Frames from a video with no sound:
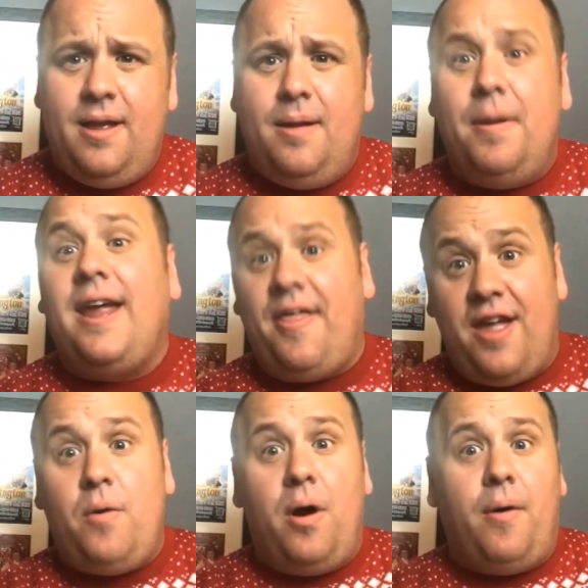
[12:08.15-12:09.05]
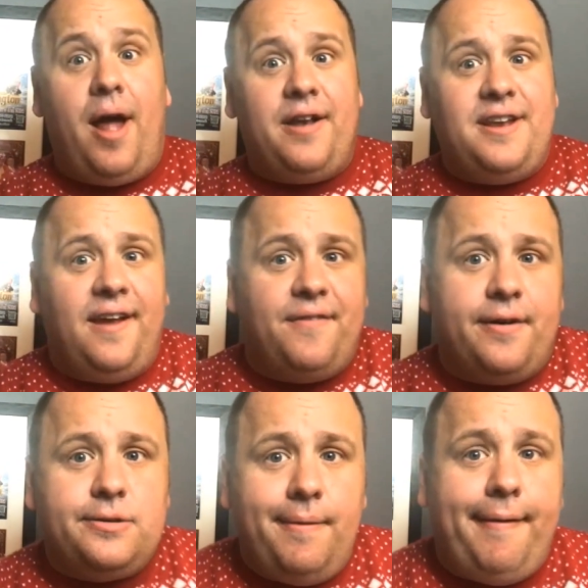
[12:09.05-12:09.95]
But yeah, they were a right diva
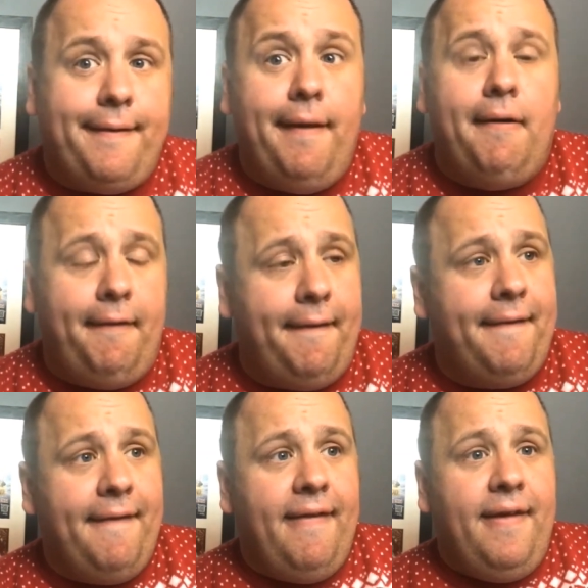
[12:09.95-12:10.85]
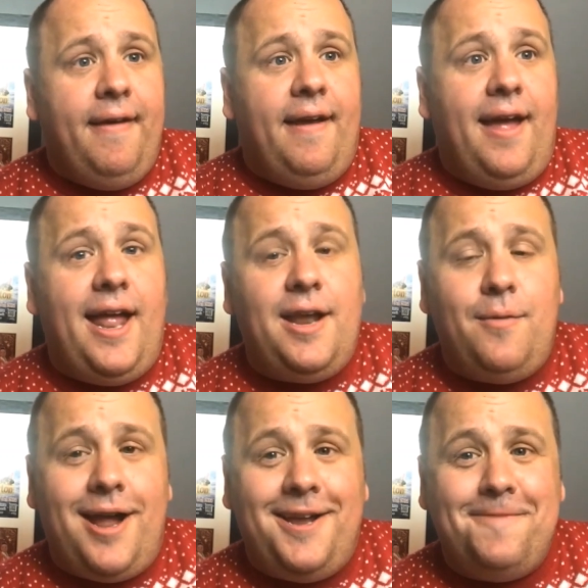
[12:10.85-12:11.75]
as well.
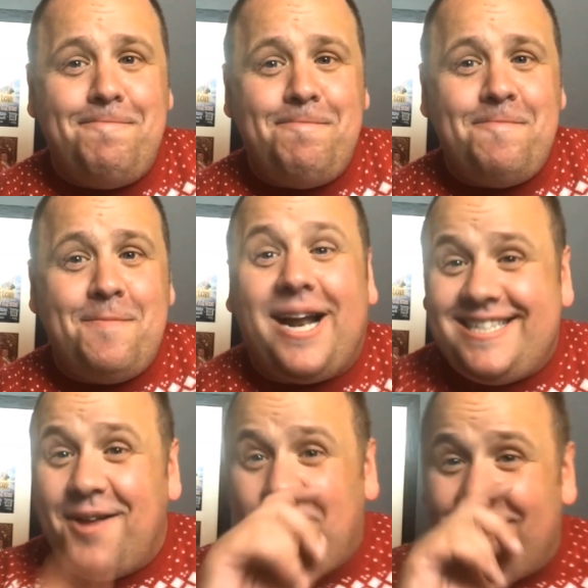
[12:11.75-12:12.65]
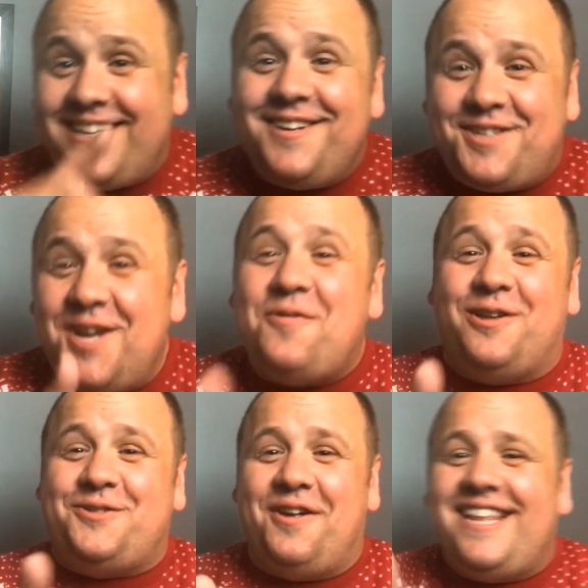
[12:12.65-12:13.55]
Anyway, but I tell you what, I did
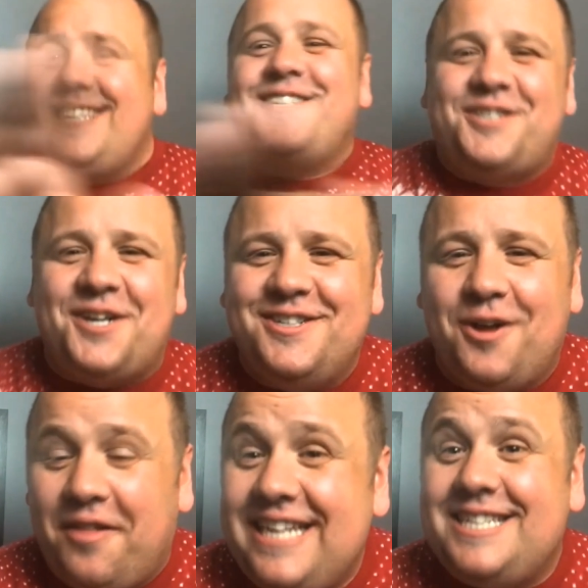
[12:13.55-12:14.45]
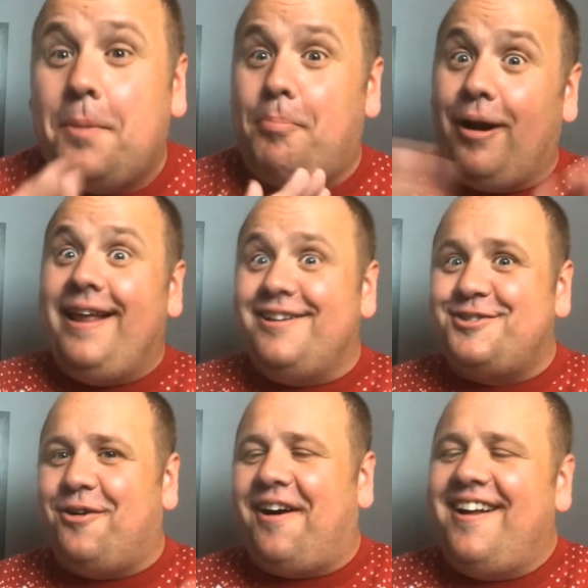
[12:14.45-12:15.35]
once work. This is a true story. This is a brilliant
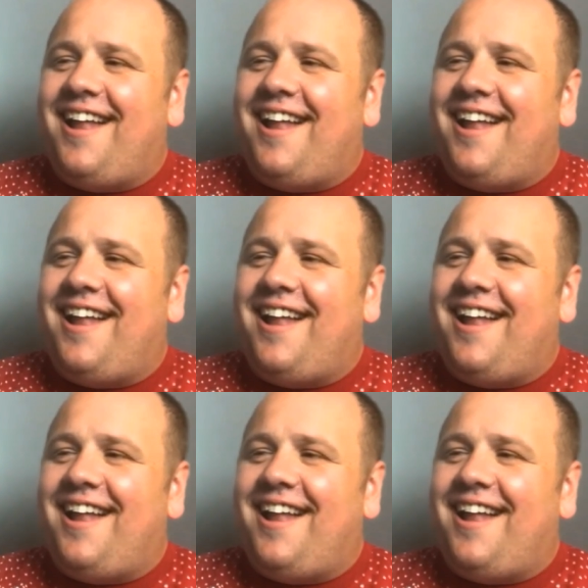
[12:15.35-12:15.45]
story.